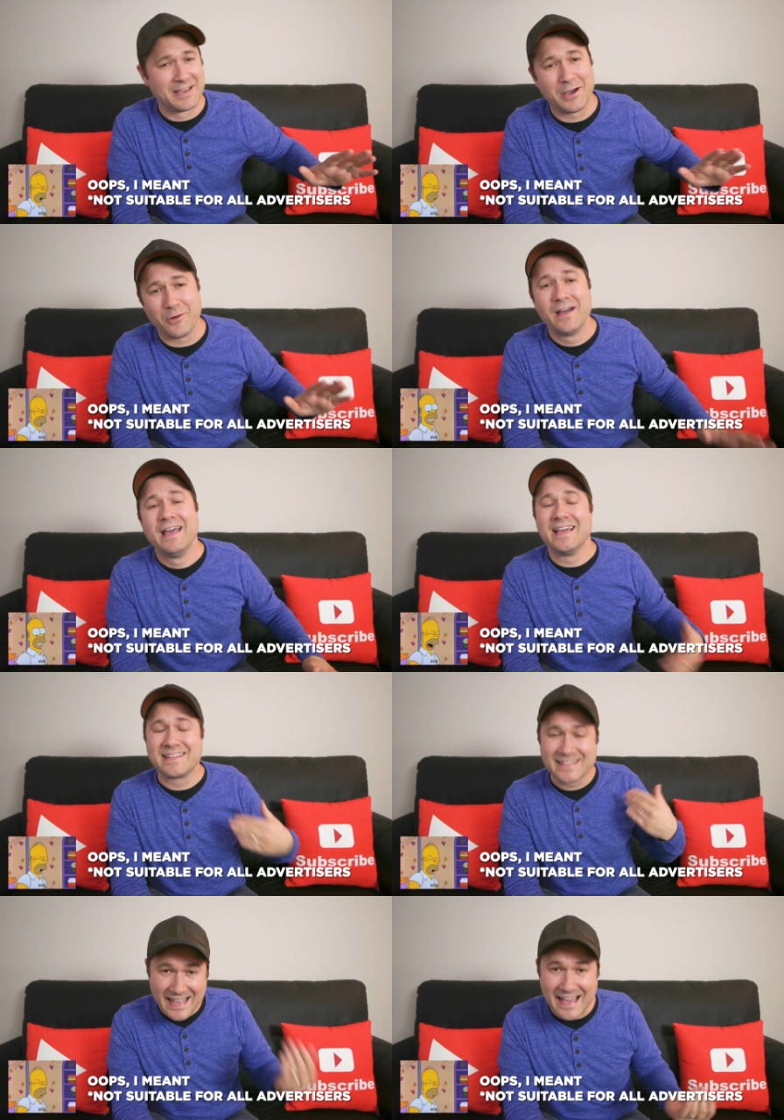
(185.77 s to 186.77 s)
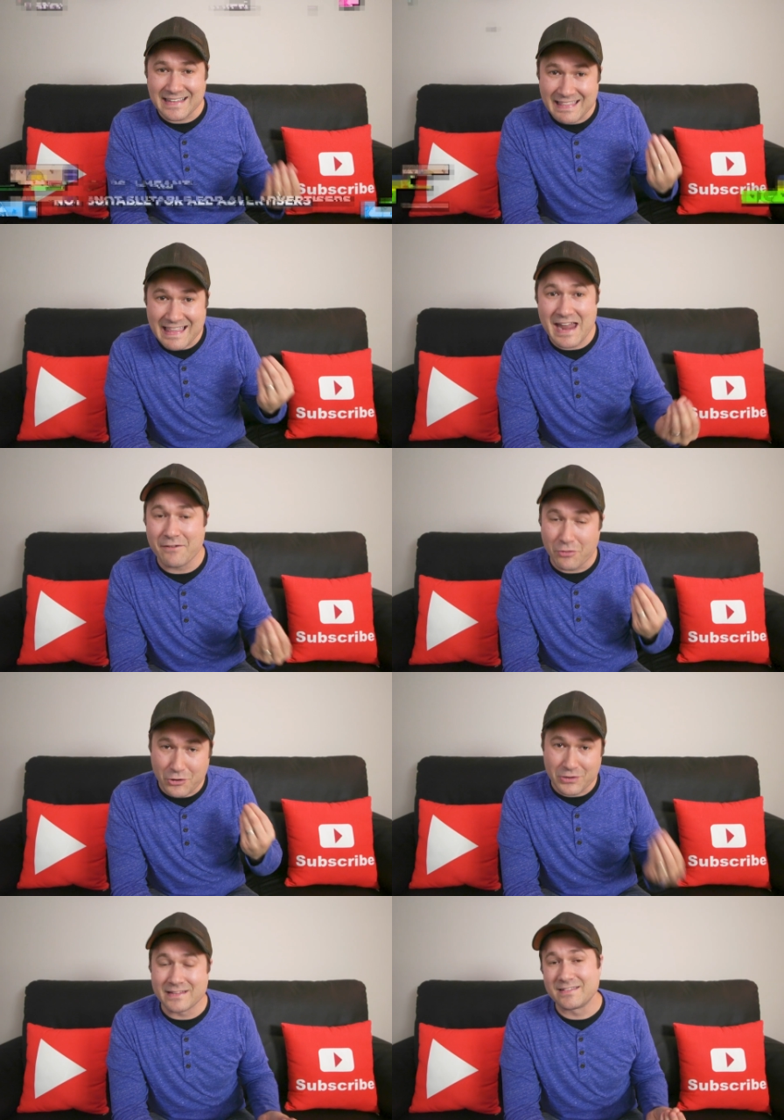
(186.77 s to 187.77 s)
so it still has a lot of
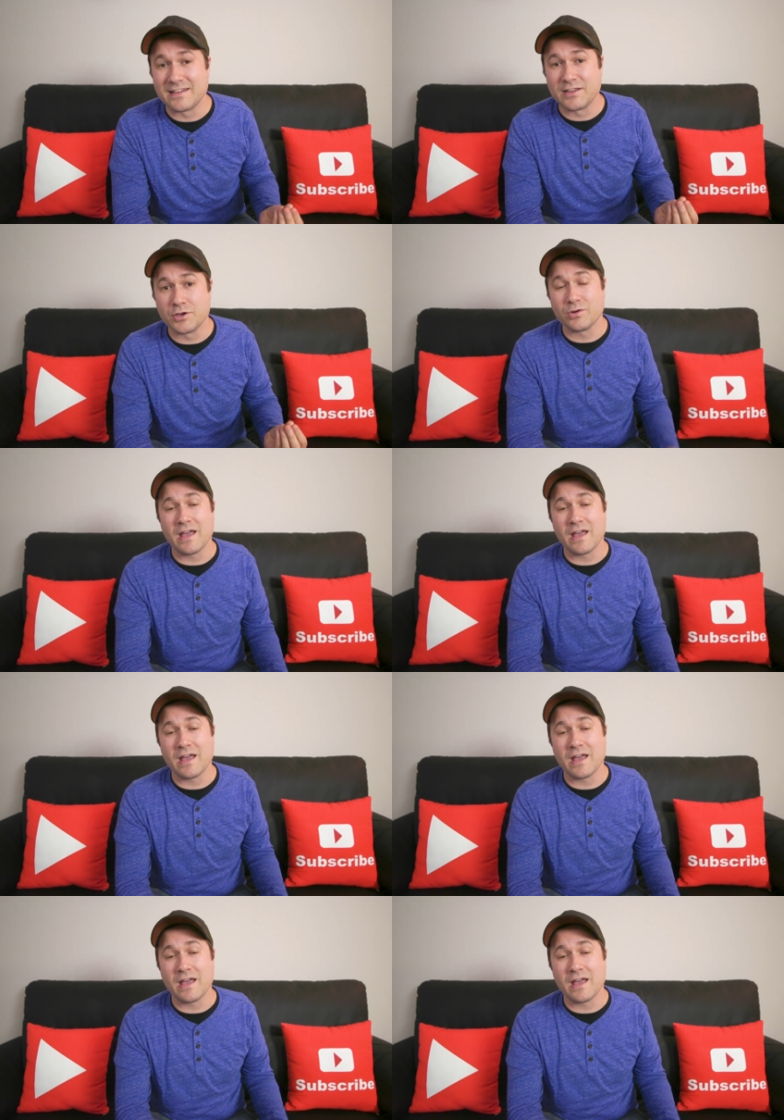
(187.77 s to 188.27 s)
learning to do,